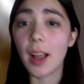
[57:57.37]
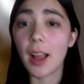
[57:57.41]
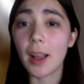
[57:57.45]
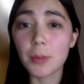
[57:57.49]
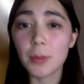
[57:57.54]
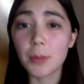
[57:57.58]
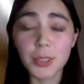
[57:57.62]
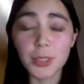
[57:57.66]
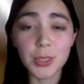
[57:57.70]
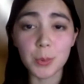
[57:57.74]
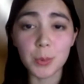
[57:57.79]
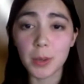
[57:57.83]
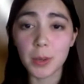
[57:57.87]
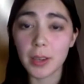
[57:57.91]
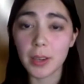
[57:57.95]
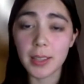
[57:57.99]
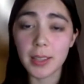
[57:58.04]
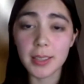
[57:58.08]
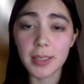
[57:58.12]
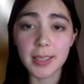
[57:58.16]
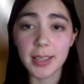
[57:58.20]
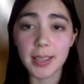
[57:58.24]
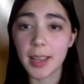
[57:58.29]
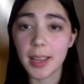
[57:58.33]
I just want
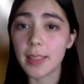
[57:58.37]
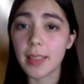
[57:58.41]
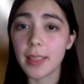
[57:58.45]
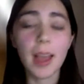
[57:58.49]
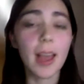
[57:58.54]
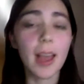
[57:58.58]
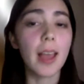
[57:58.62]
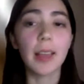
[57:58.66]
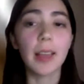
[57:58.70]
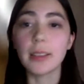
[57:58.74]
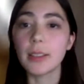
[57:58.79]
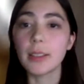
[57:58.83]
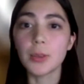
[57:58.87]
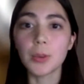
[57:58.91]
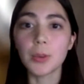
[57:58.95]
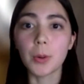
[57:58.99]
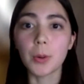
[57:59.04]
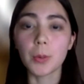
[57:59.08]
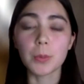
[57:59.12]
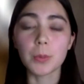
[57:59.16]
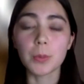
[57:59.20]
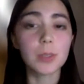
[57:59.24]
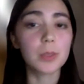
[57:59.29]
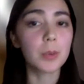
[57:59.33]
to say that,
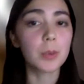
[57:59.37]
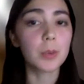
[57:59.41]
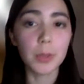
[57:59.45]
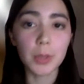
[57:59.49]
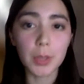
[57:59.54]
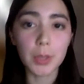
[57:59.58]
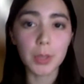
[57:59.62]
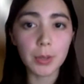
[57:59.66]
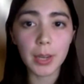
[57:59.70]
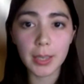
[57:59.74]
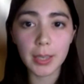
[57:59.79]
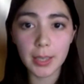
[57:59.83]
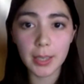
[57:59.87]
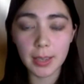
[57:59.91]
Solar United